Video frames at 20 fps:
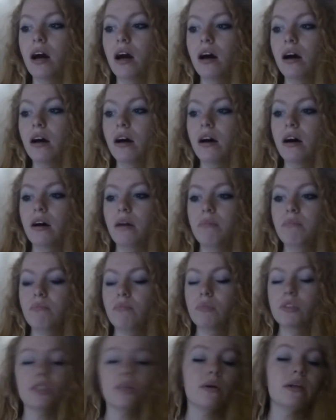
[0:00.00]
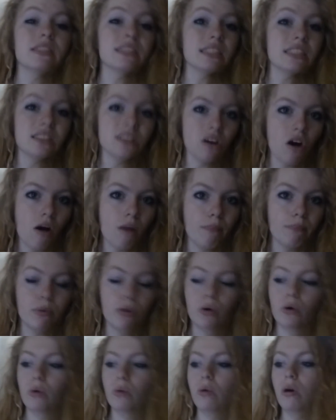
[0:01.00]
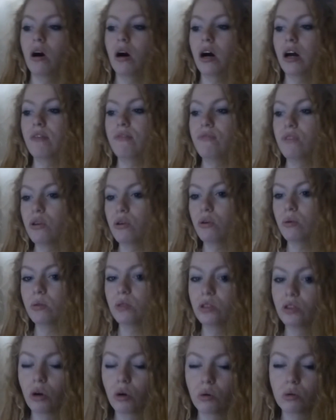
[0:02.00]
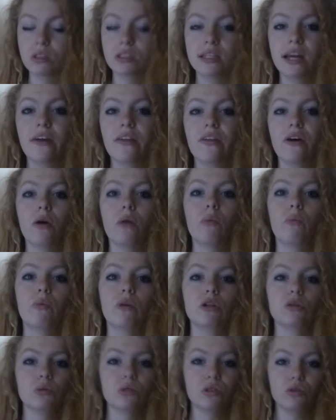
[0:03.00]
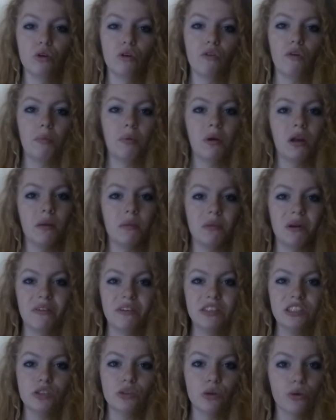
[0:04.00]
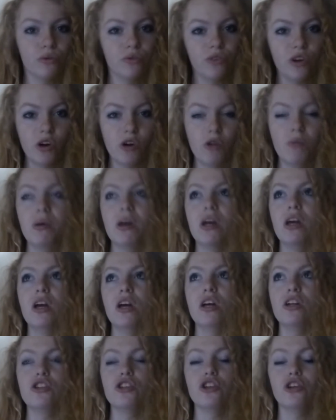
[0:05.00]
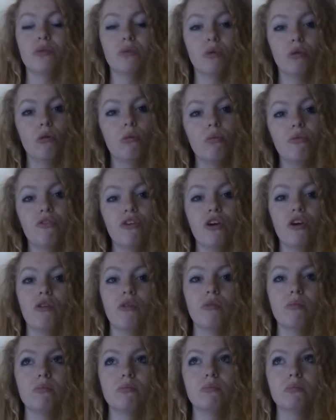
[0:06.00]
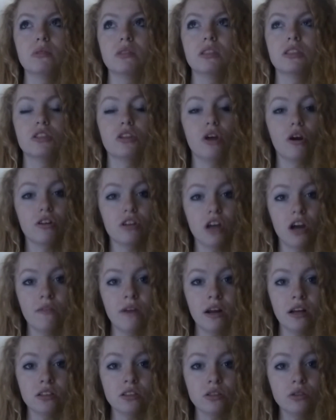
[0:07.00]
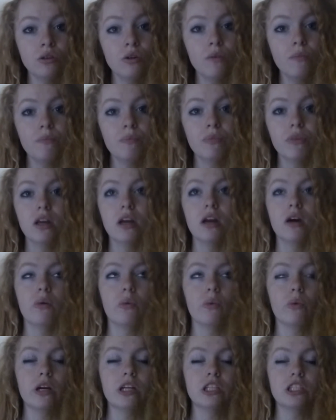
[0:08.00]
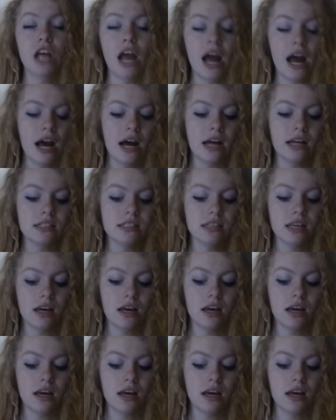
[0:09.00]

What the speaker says: So as an example, I've used Doggle Together, which was sort of a preliminary short film to Warp Films' Tyrannosaur, which had